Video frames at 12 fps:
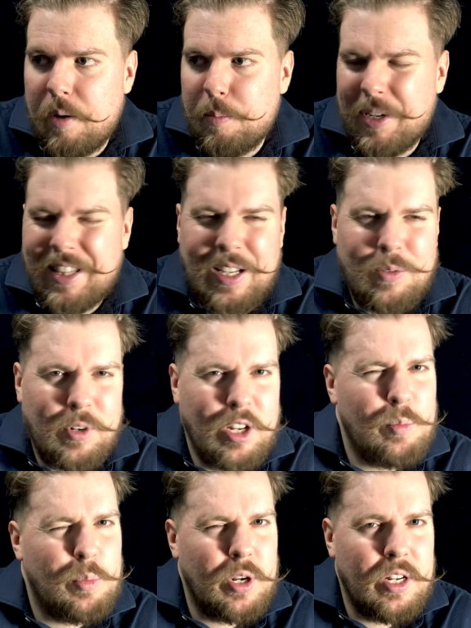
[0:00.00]
But then when you
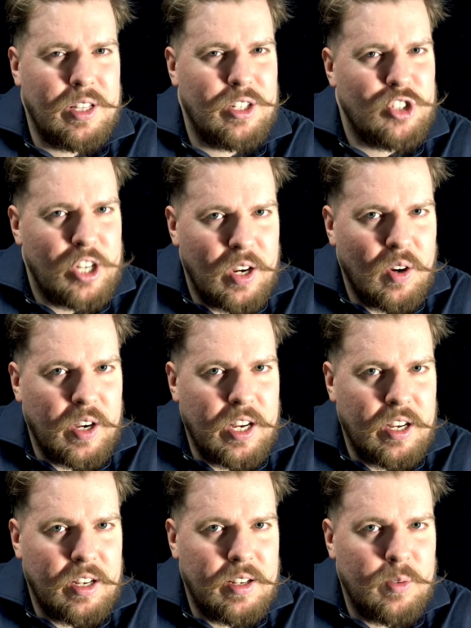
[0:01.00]
put in the cherry
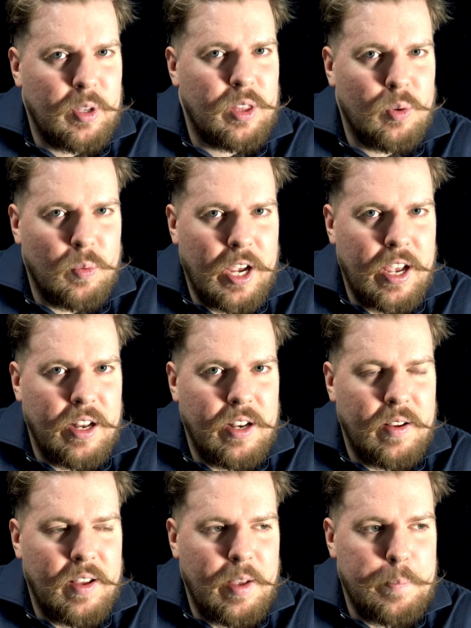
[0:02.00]
with the red,
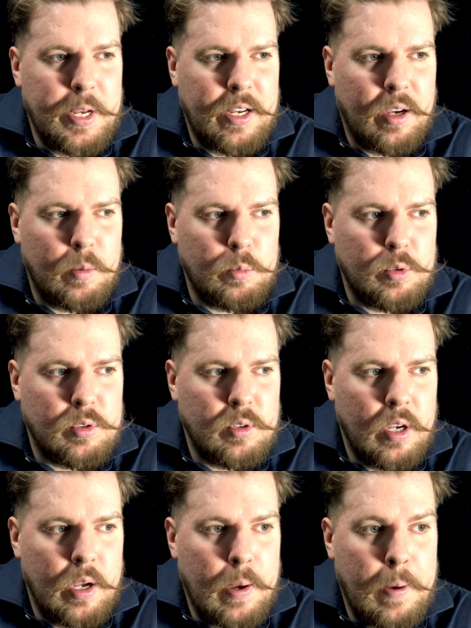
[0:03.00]
it becomes
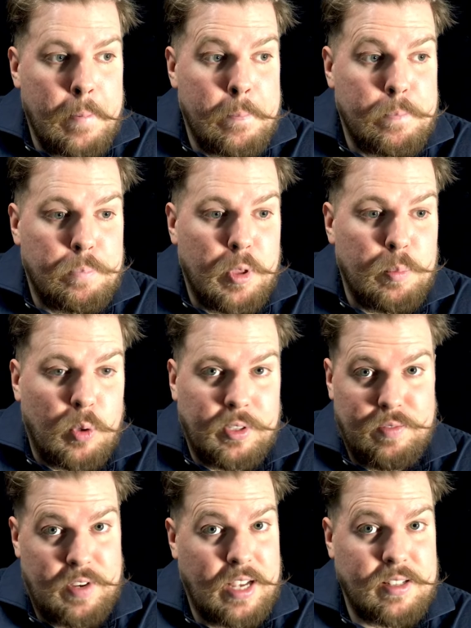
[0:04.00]

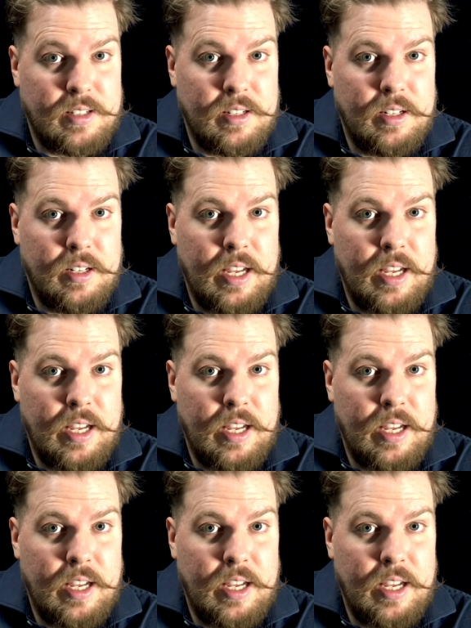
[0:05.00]
multifaceted.